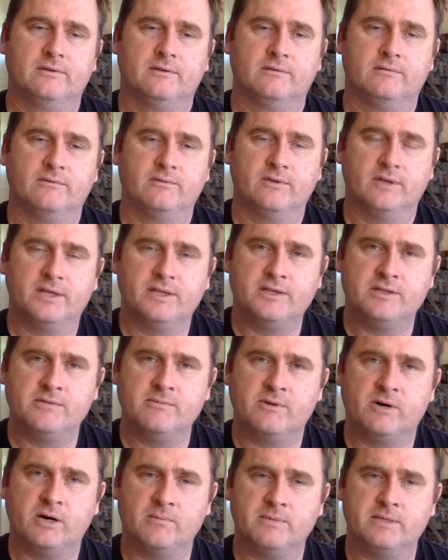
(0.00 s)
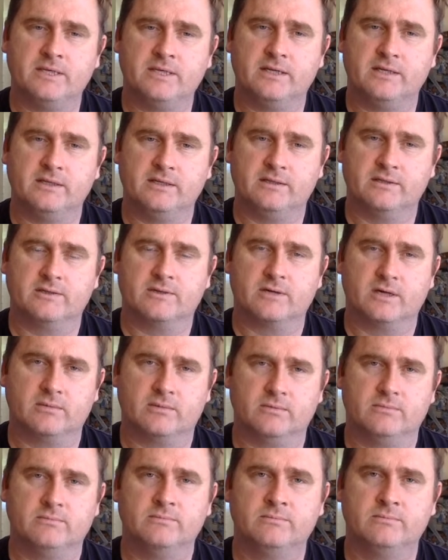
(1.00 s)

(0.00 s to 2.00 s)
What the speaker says: Well, then you might be getting into trouble.